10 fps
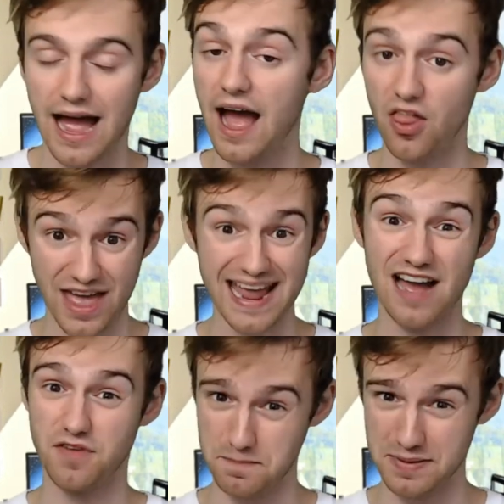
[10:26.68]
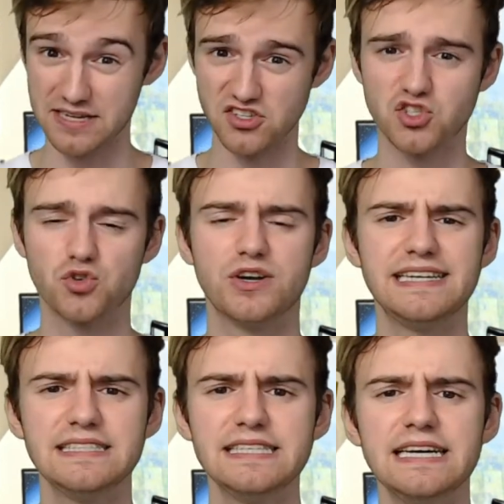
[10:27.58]
they have a bigger
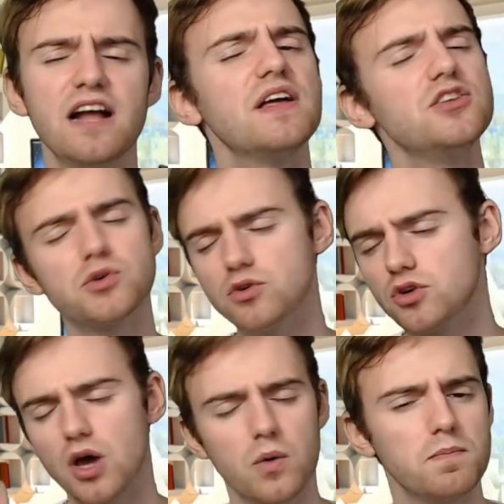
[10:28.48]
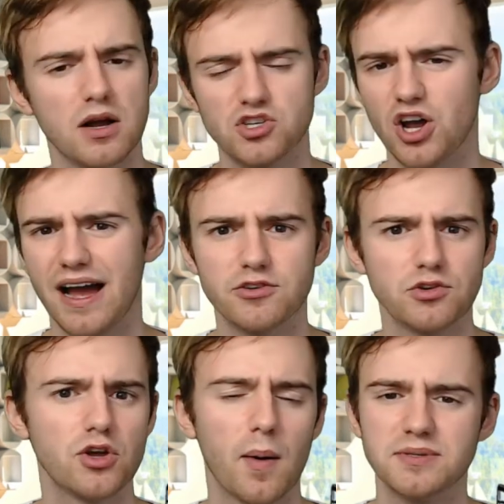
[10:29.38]
screen, then you can go much higher. You can
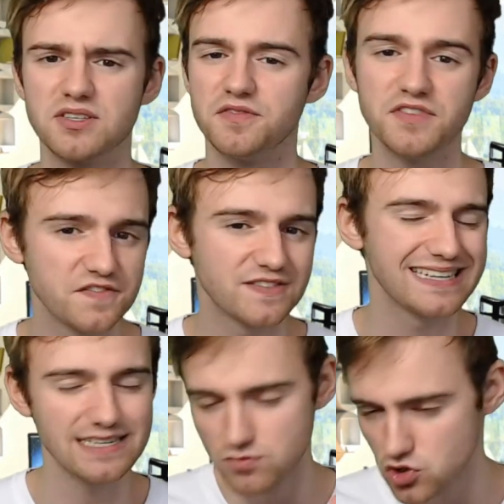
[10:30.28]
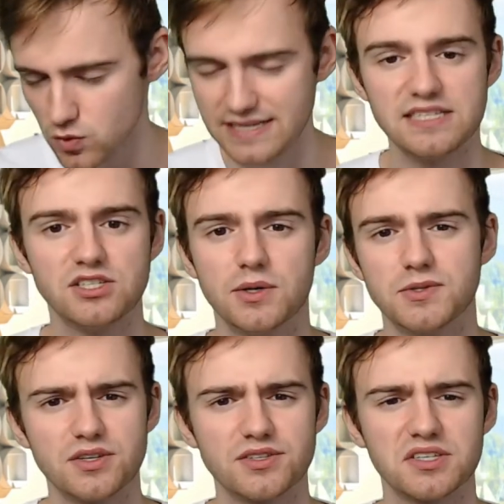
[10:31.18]
go up to 15, 20
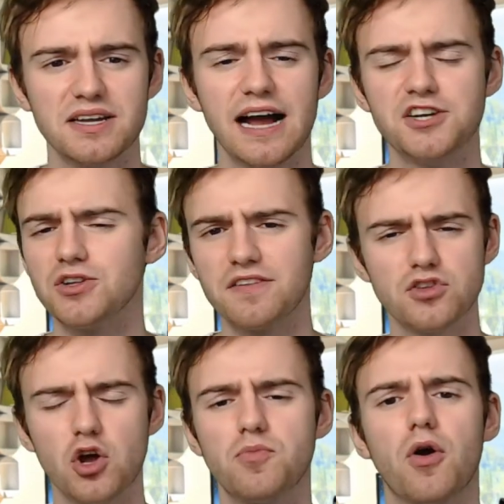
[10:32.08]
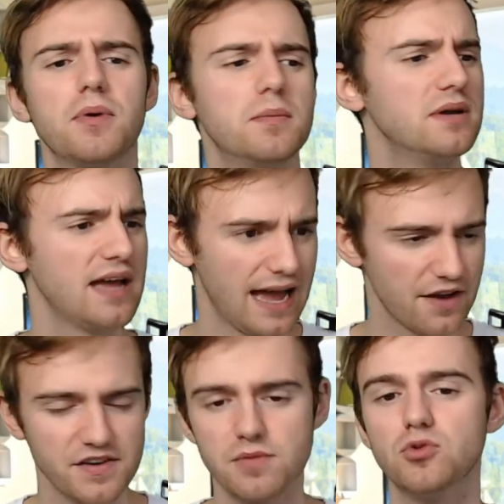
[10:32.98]
users, and you'll have no problem
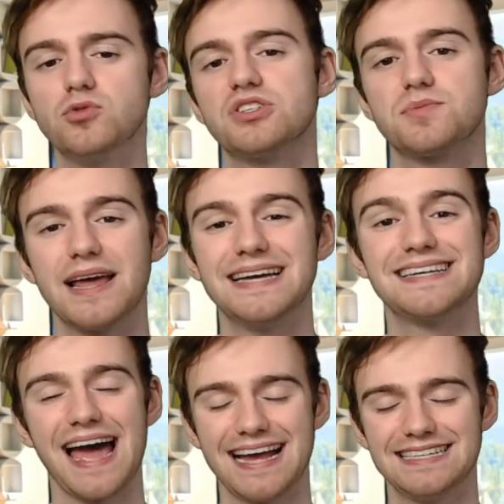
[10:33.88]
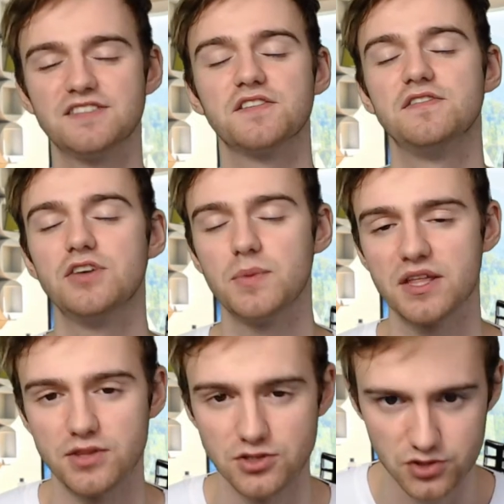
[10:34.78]
having them all displayed and viewing
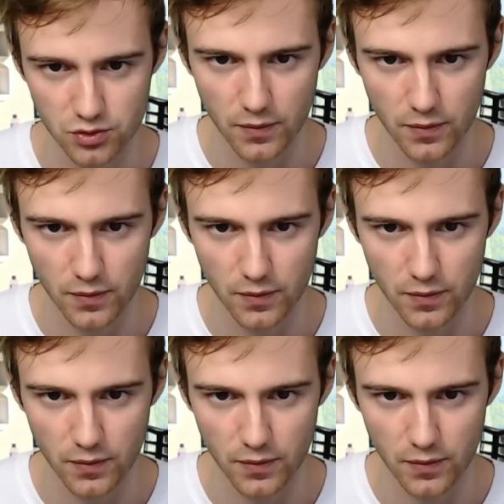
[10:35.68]
the tour.